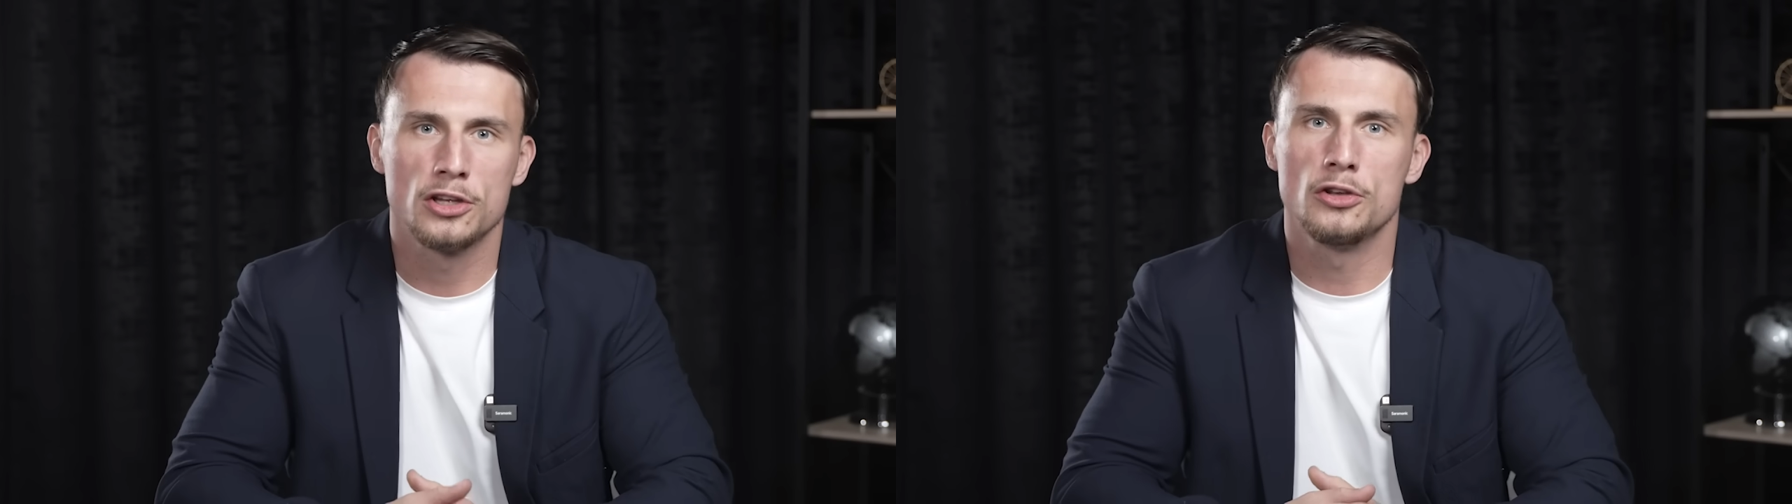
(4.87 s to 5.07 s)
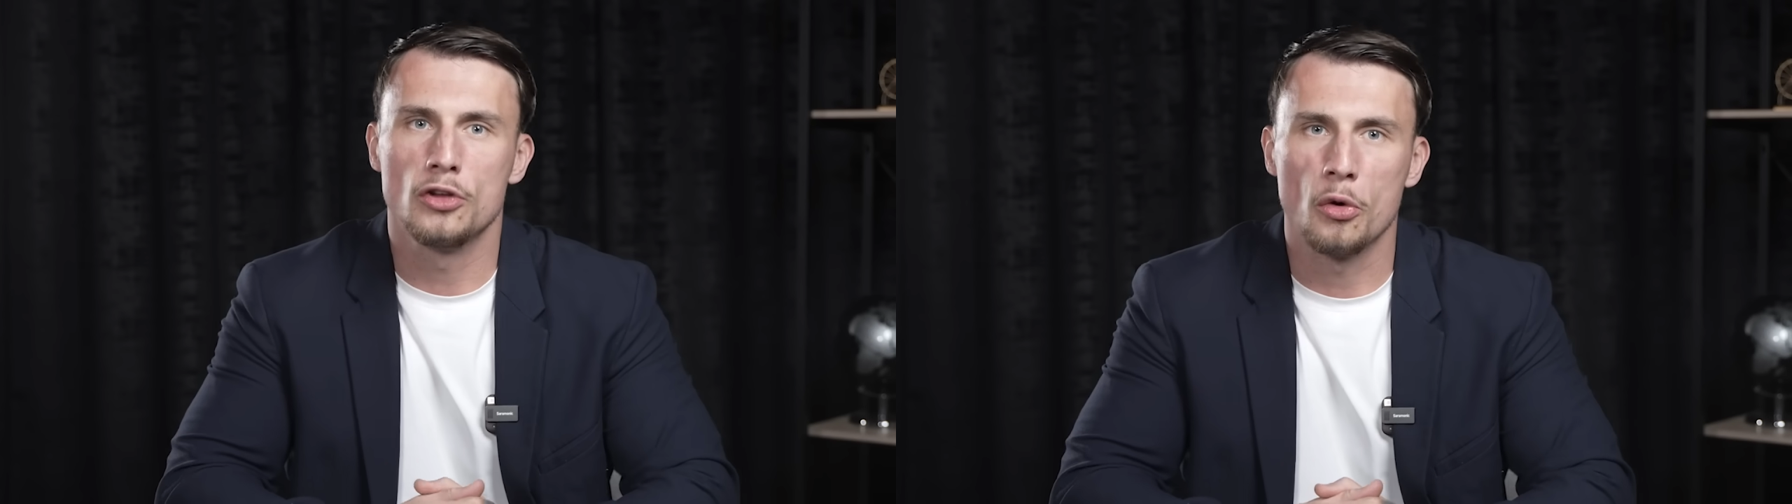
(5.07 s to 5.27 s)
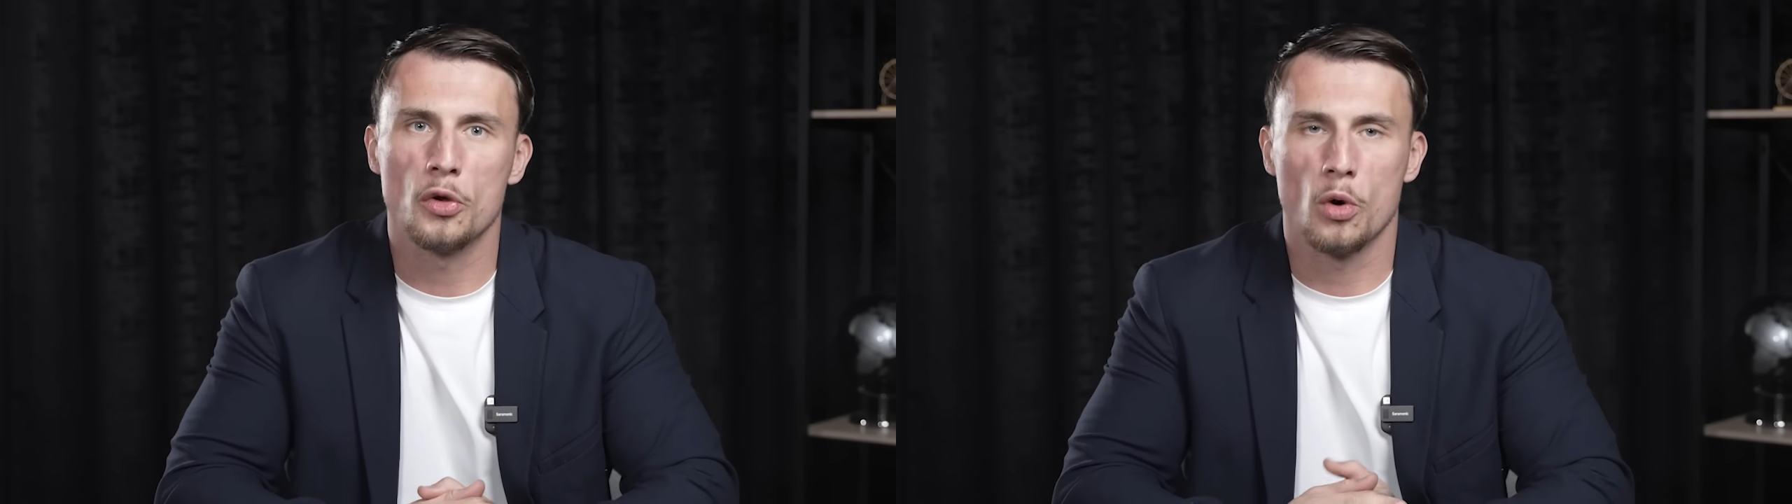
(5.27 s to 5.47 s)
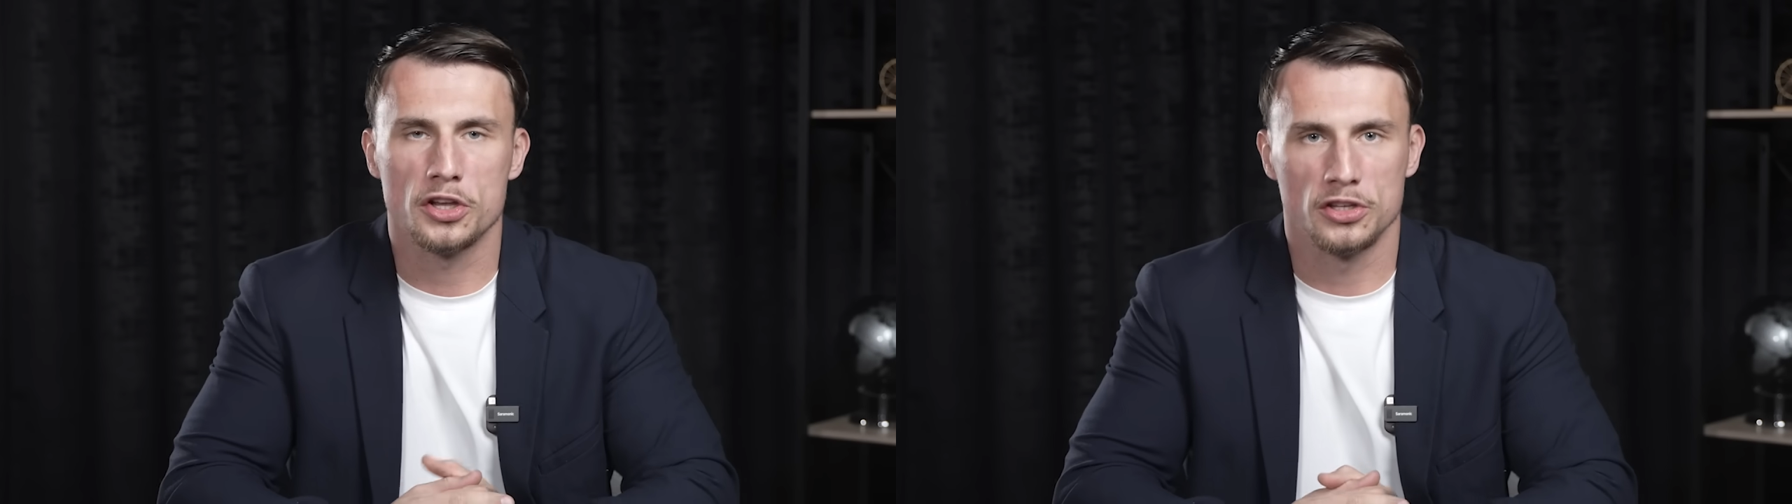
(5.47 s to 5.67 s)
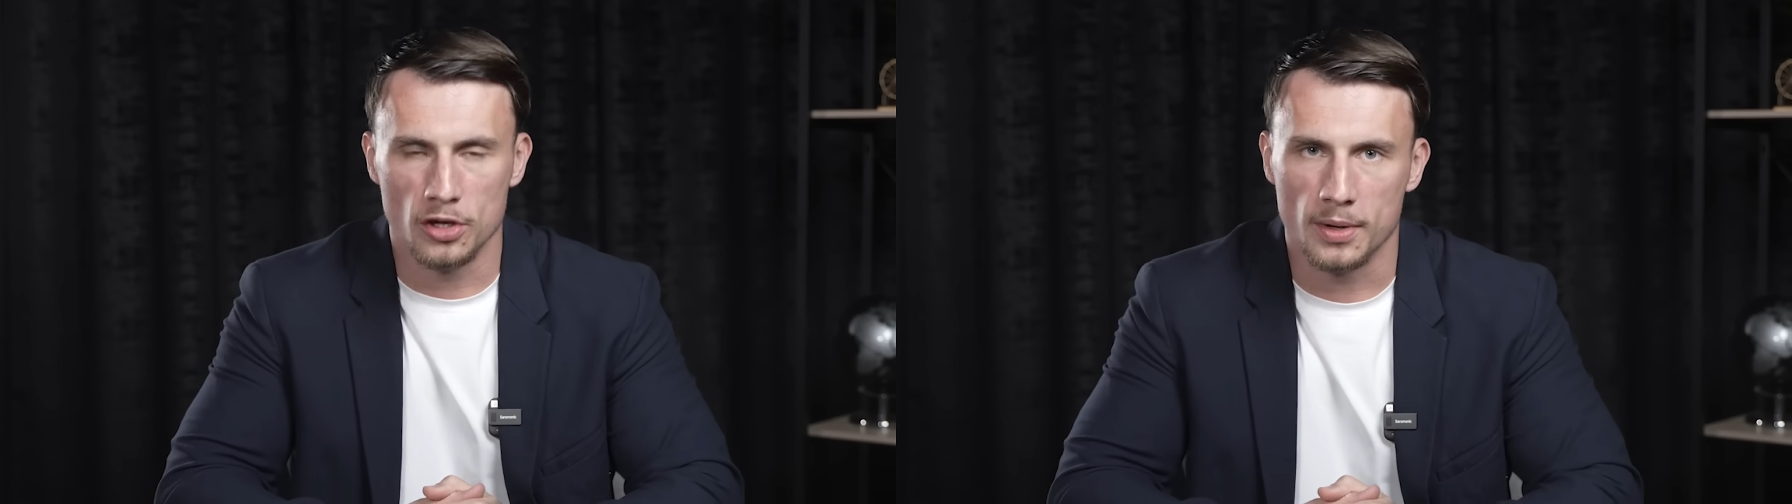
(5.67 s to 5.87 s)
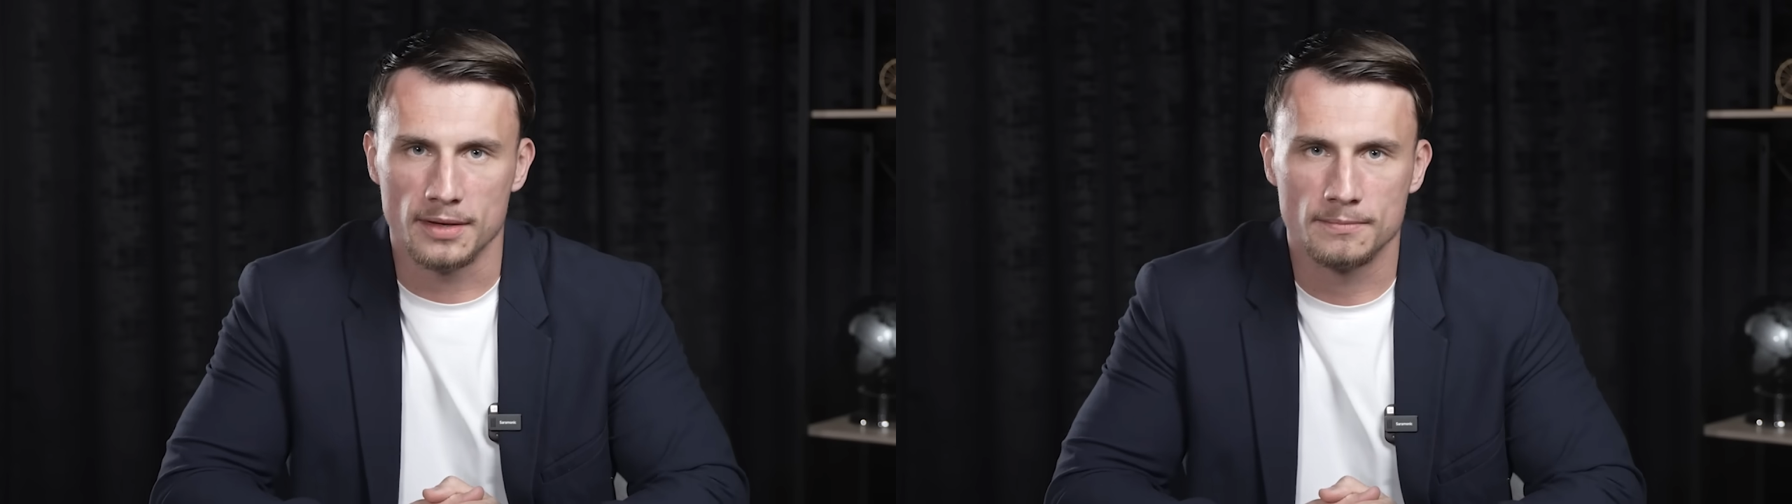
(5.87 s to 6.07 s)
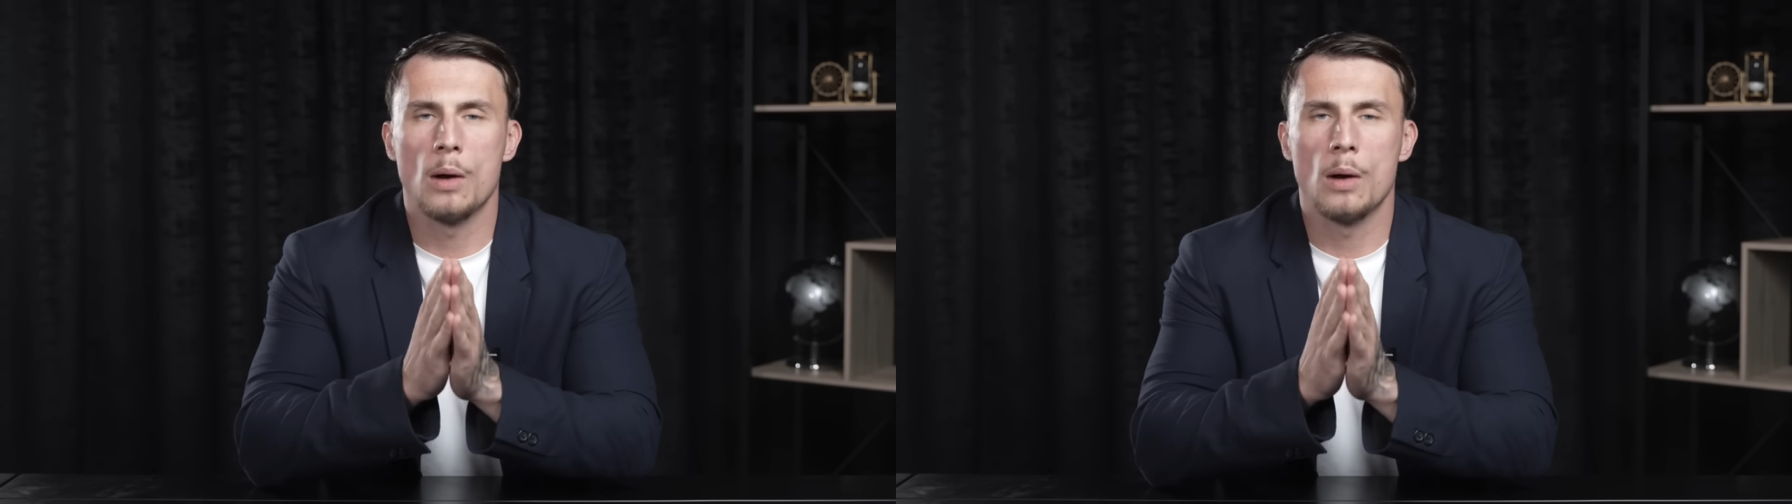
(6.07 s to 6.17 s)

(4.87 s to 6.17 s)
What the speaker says: you don't know what you're doing.